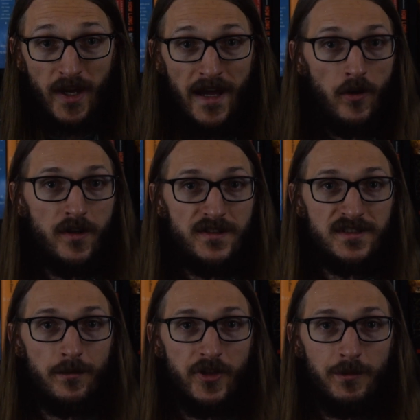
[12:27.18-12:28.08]
how can
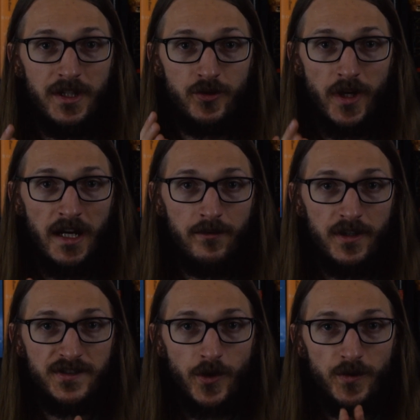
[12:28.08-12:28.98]
something be traveling
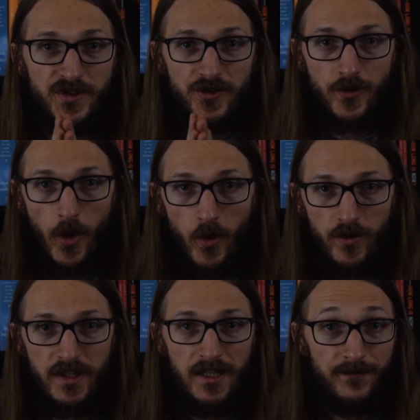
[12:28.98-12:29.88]
so
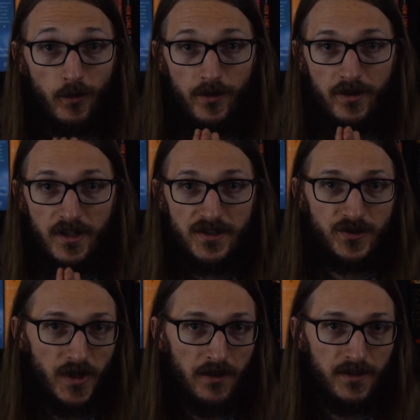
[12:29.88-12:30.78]
slowly if it really is
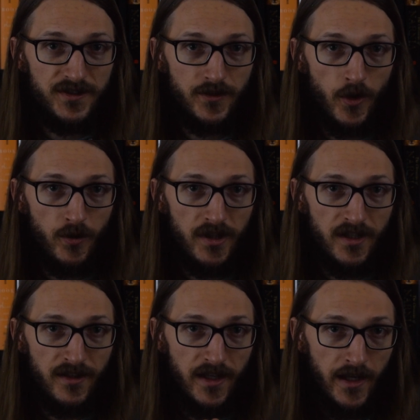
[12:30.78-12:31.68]
traveling slowly
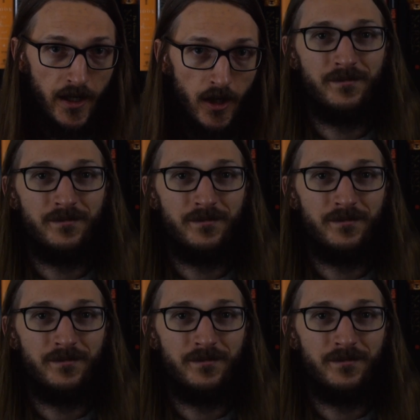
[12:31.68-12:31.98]
in the air?